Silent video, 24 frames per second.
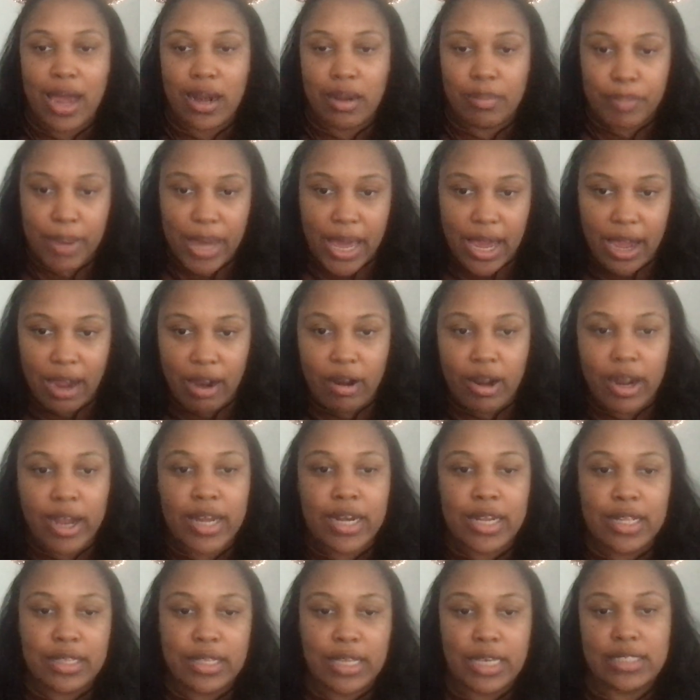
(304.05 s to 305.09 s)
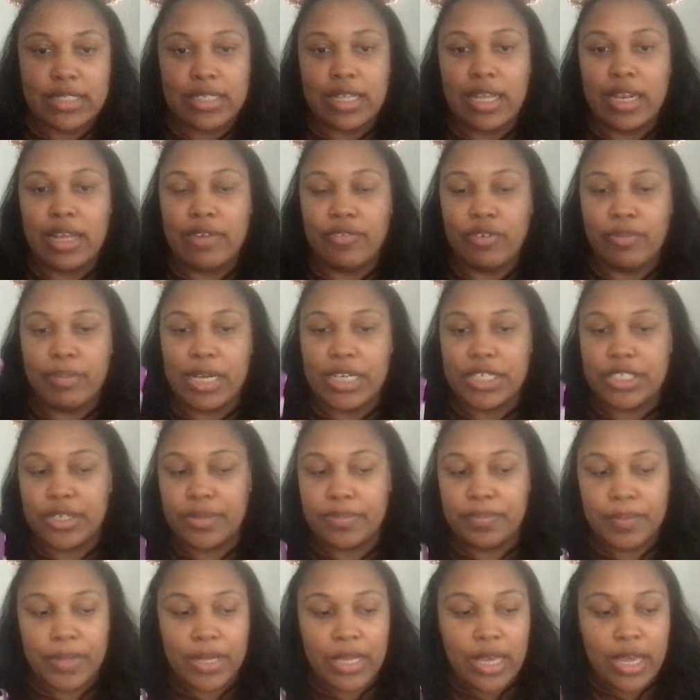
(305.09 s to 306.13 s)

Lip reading: to pair it and things of that information.